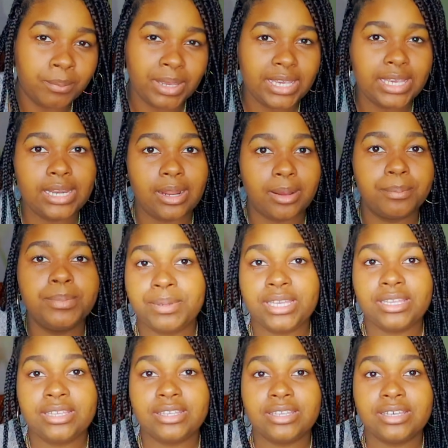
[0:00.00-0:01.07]
make it up
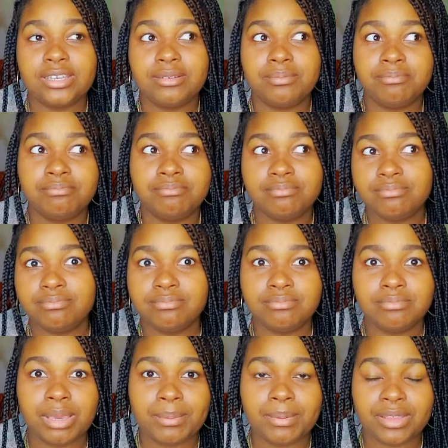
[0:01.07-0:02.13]
in
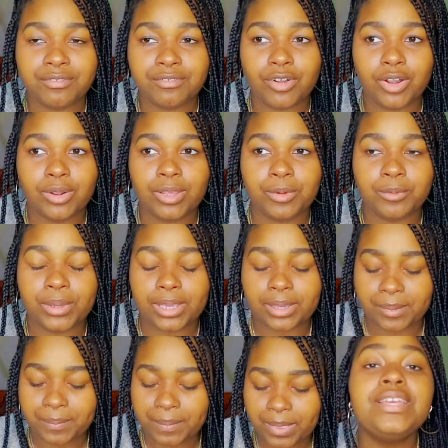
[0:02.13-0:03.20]
maybe the following
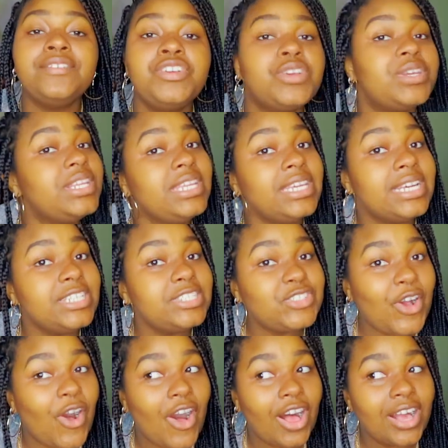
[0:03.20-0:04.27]
week. And if you can hear a
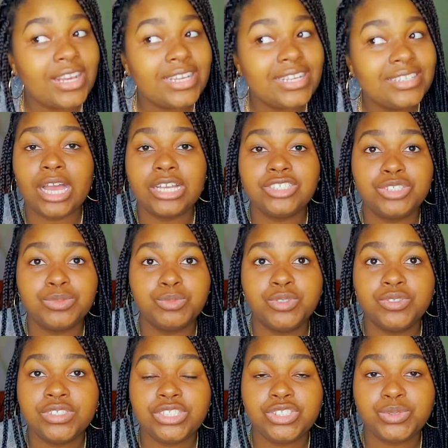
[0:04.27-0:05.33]
dog, I just
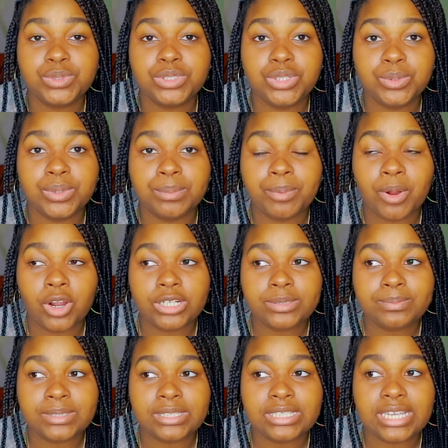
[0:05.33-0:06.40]
moved into a new
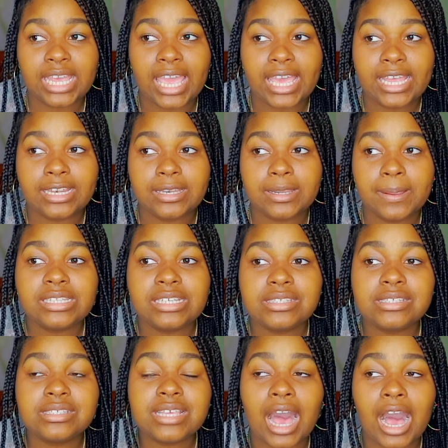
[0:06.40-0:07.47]
apartment and
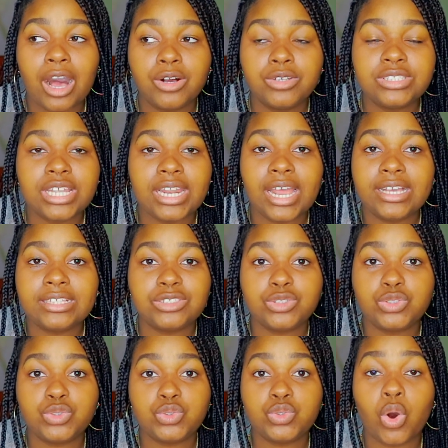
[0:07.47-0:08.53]
there's this house that has
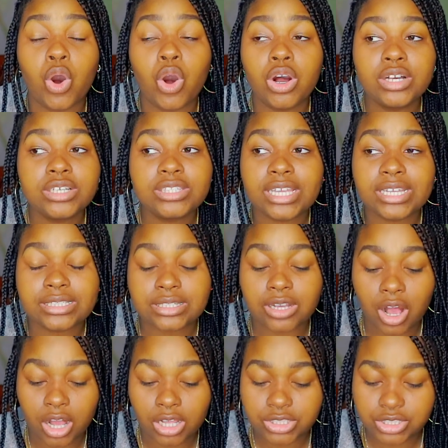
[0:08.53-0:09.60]
this dog. They
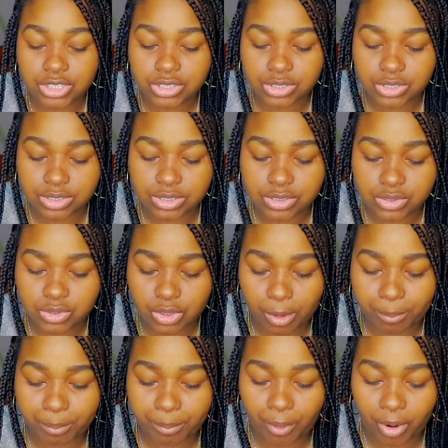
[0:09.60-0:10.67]
can't just
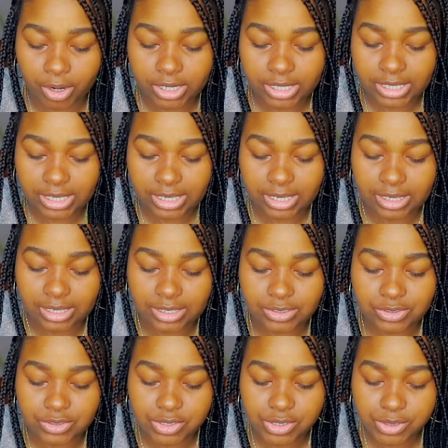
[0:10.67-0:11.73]
stop
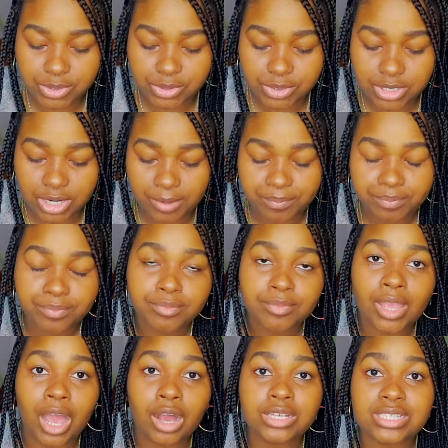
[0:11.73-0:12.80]
barking, dude.
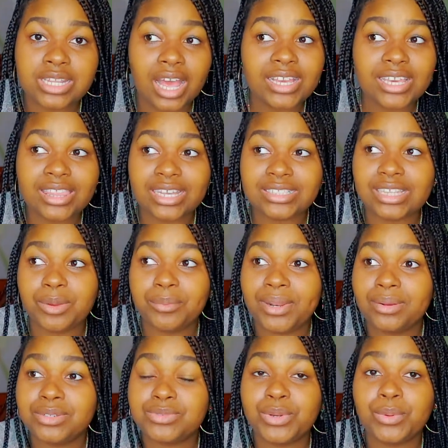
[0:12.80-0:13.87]
I was lucky that day
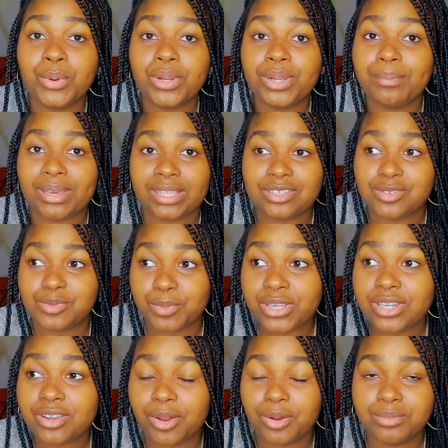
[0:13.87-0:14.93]
when I was recording by this
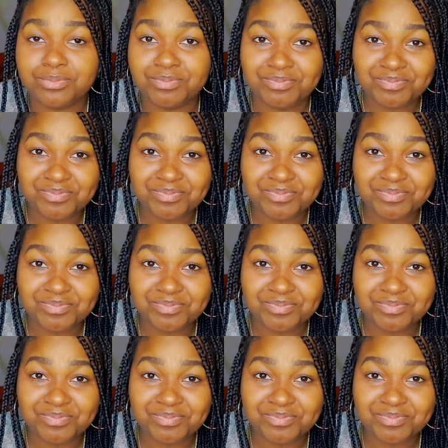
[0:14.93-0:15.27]
window